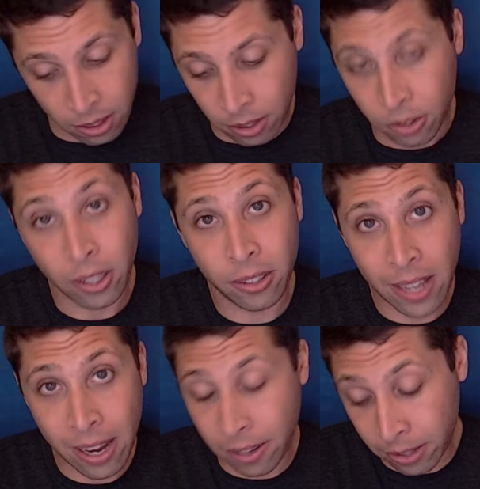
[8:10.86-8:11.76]
So there's
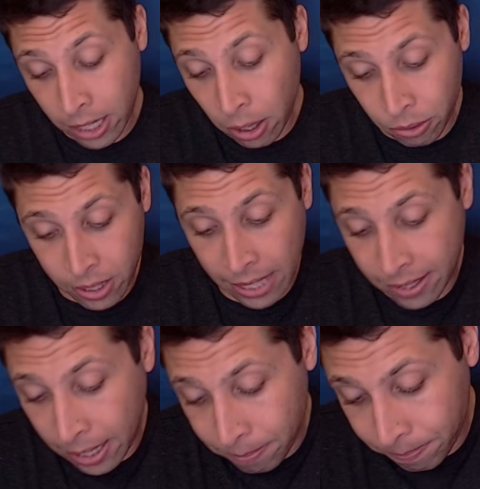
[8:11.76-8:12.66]
that. There it goes. That's
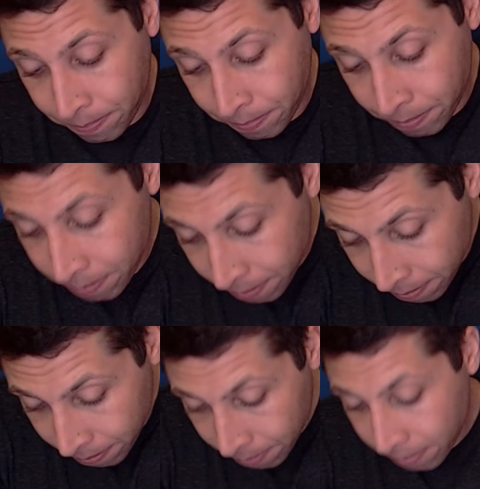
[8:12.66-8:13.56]
it.
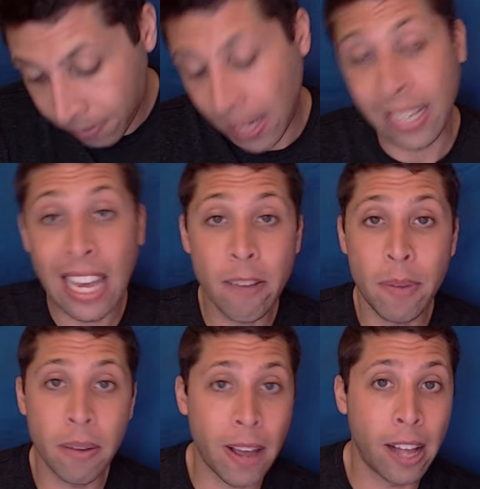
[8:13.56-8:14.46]
That gave
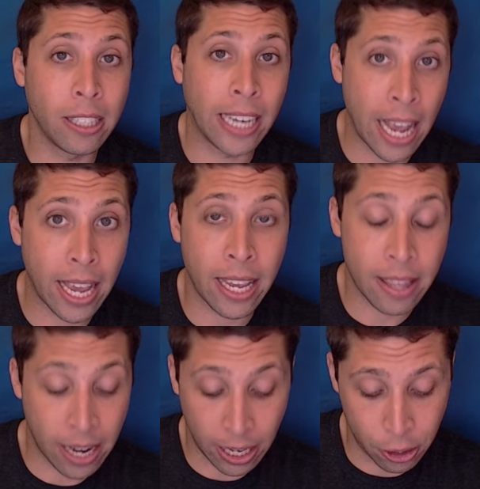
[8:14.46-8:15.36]
me a valid a
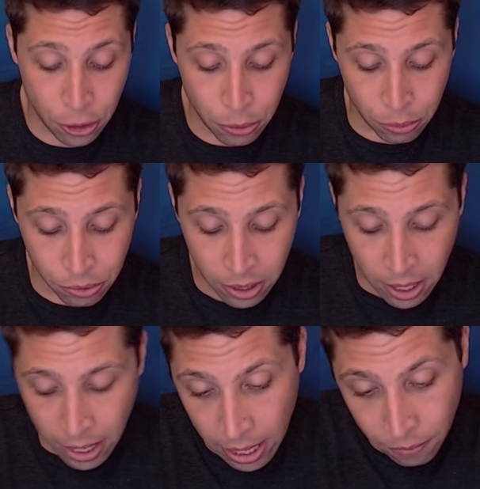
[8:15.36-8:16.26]
that I could use.
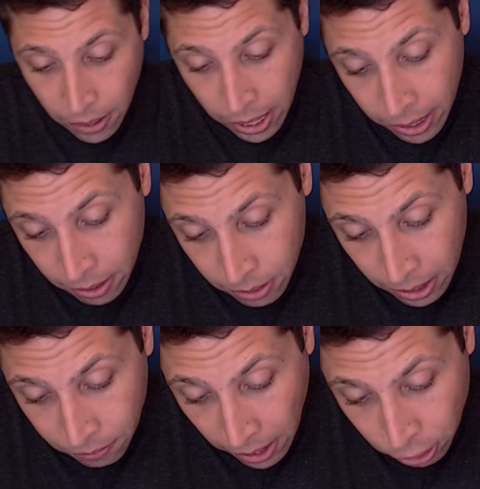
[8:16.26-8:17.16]
If I,
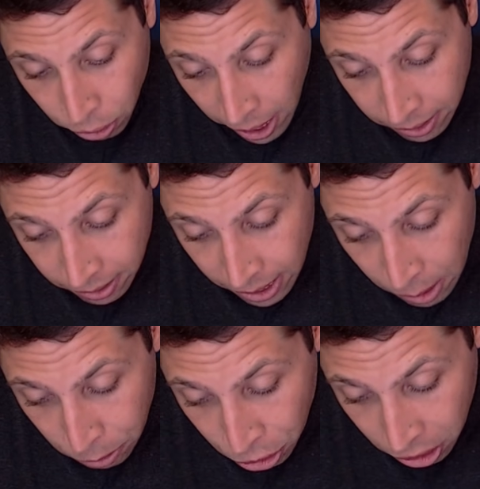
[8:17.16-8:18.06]
if I tried
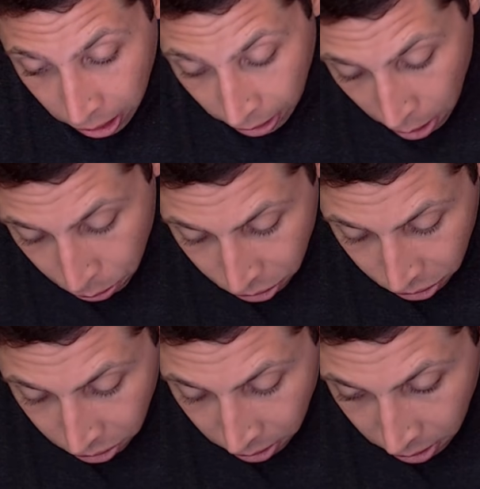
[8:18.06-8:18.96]
c, which is
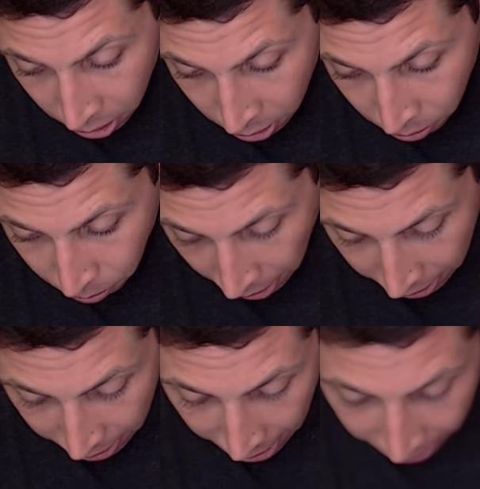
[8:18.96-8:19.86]
close,
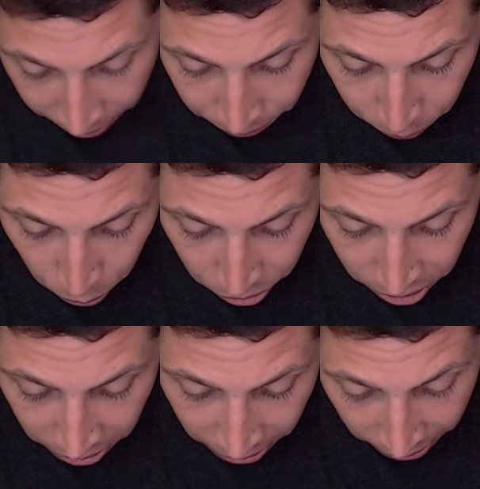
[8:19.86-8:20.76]
right, negative
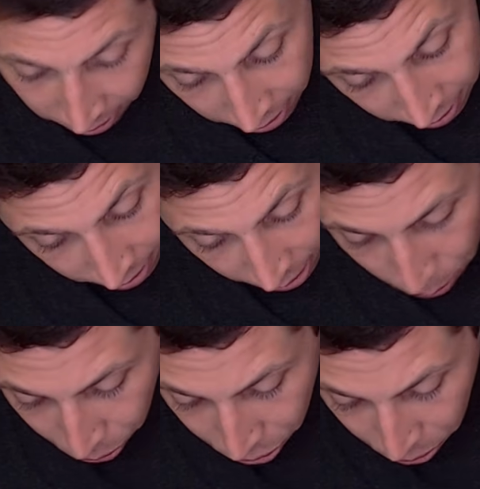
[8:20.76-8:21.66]
fourteen is
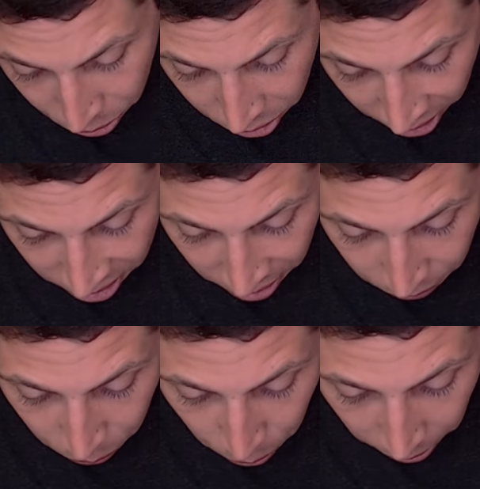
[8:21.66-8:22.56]
equal to
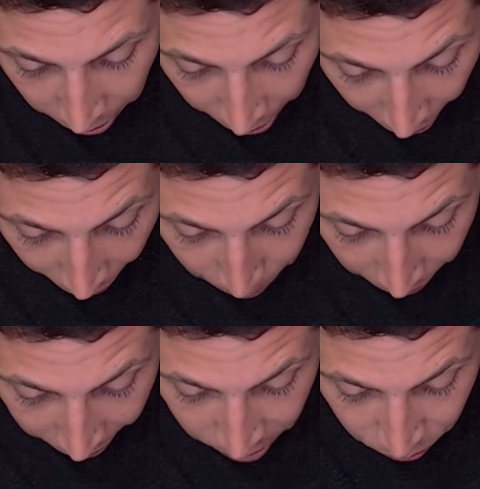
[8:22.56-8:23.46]
sixty-four a
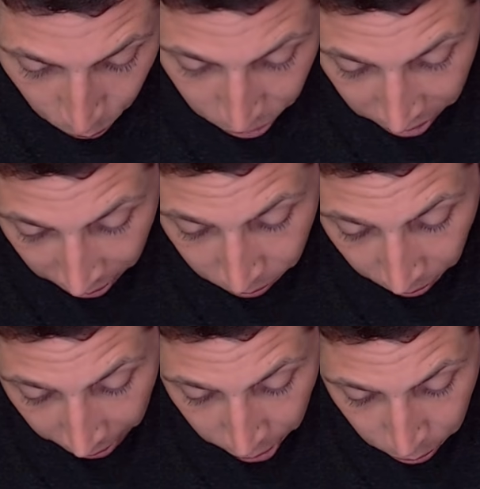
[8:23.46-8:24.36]
minus fourteen,
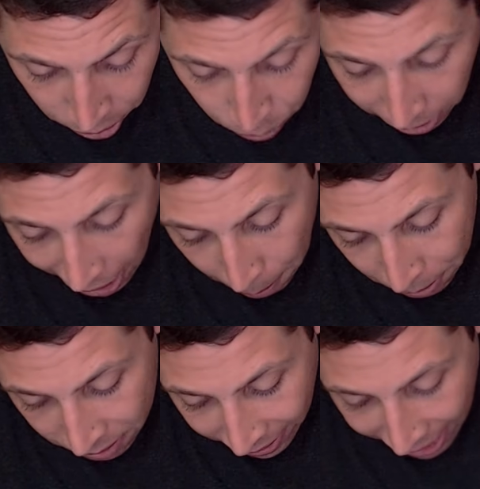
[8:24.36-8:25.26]
right? Notice what
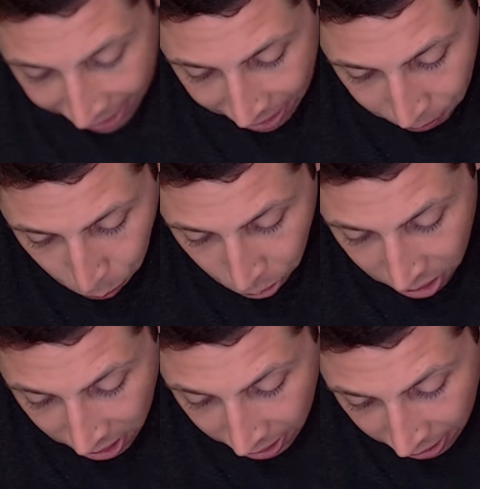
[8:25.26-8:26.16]
happens. If I add that
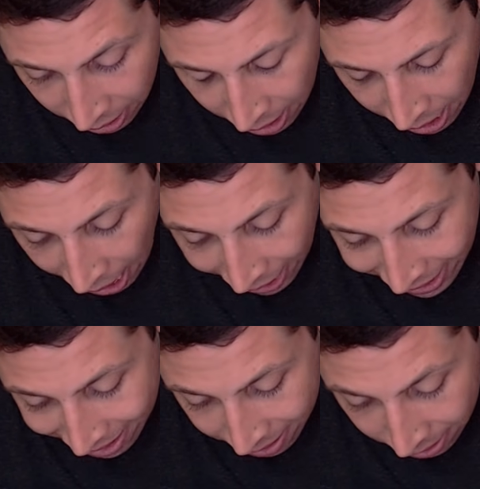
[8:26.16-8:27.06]
fourteen, I
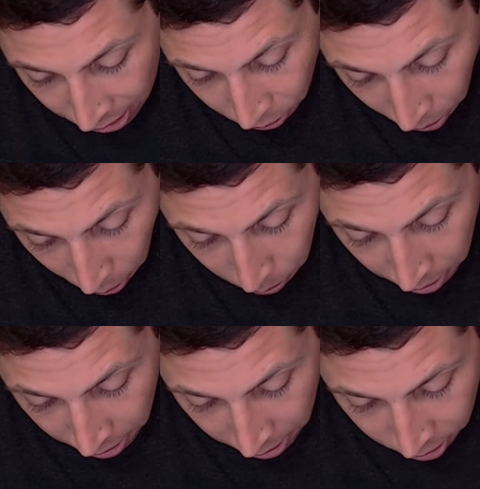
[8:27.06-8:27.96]
get zero.
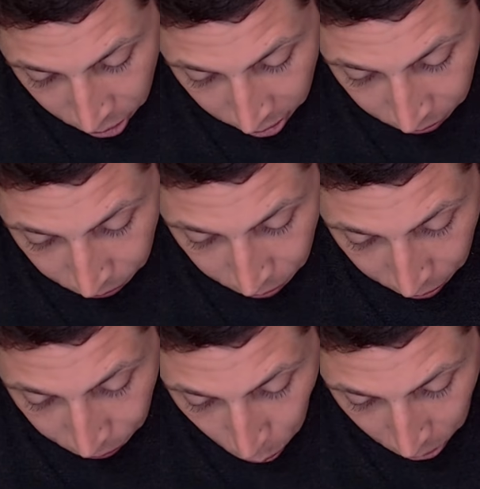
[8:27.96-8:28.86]
So the, the
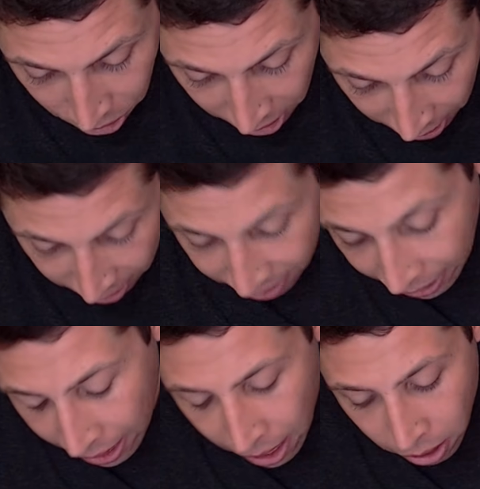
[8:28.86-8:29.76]
fourteen is the
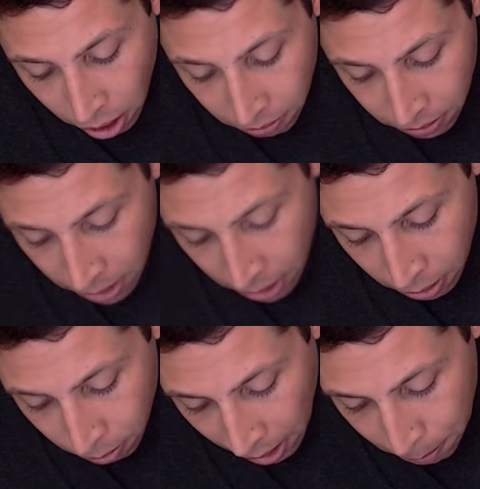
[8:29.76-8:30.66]
cutoff,
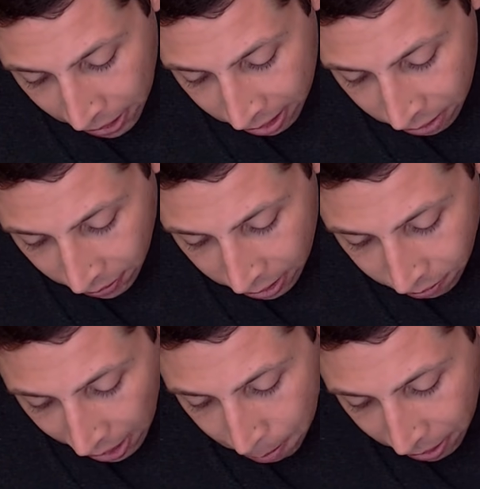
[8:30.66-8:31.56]
right? Because if I
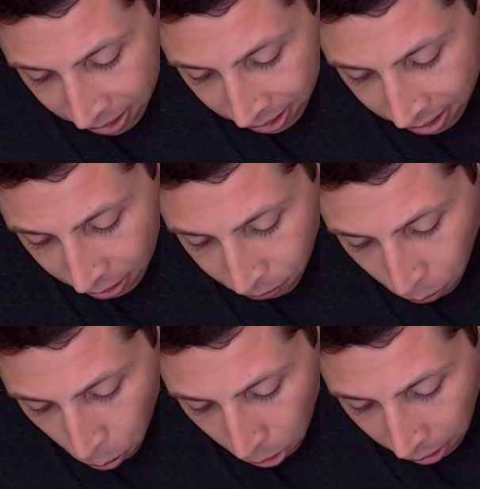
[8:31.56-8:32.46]
divide by
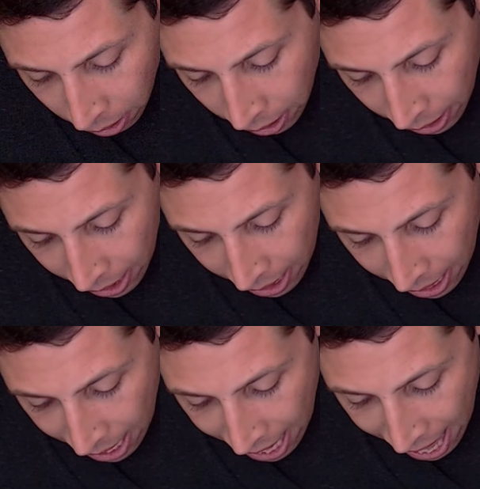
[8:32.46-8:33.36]
sixty-four,
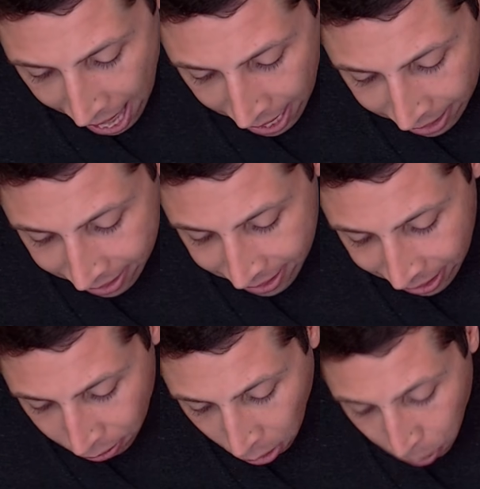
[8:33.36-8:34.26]
a is
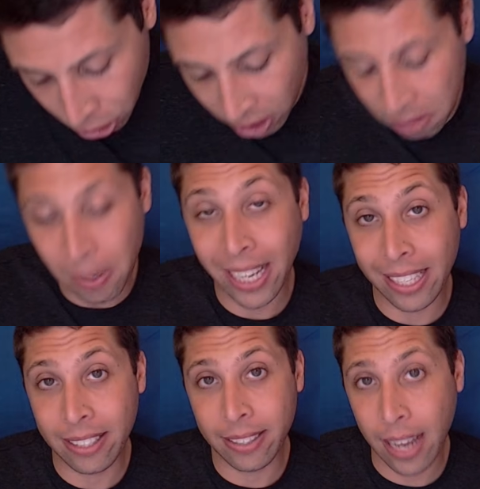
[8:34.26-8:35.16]
zero, which doesn't make
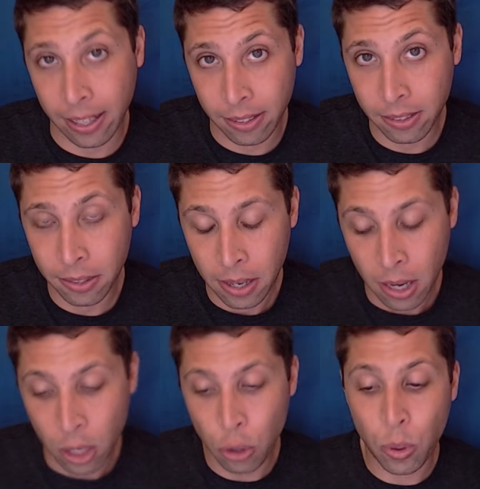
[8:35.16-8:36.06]
any sense.
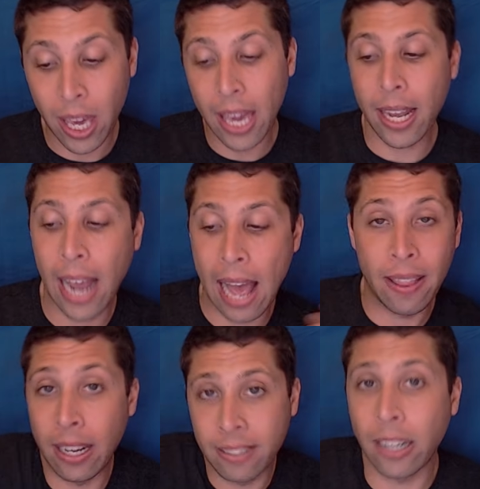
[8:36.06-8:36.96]
You can't have,
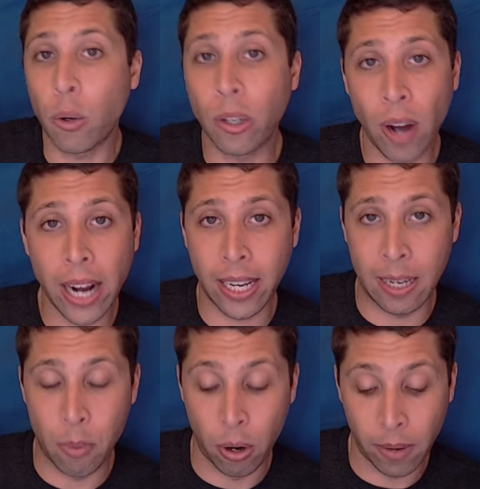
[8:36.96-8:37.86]
then it's not a quadratic
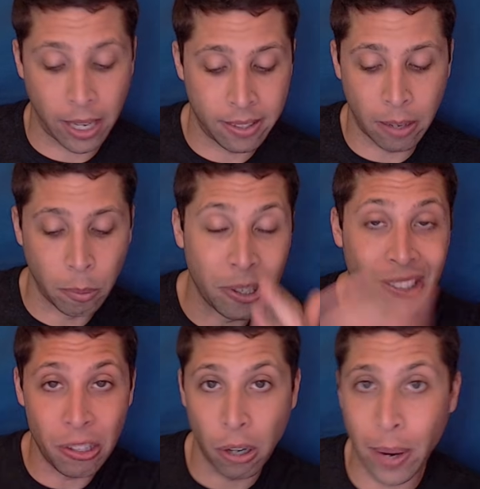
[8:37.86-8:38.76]
anymore, right? Because then it would be
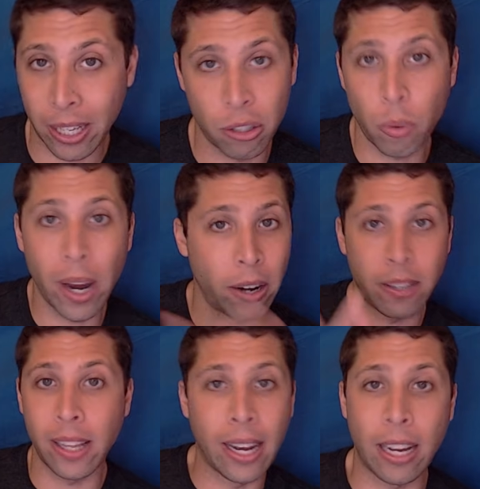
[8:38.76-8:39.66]
zero x squared,
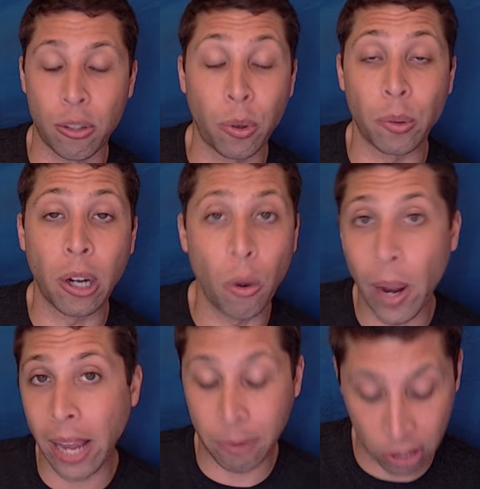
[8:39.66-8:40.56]
and that x squared would go
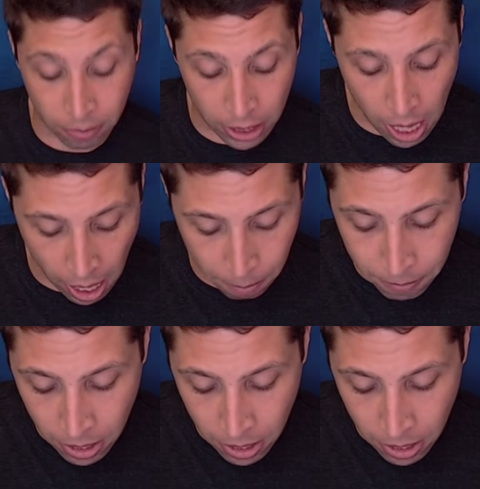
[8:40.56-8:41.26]
away, and we just have a line.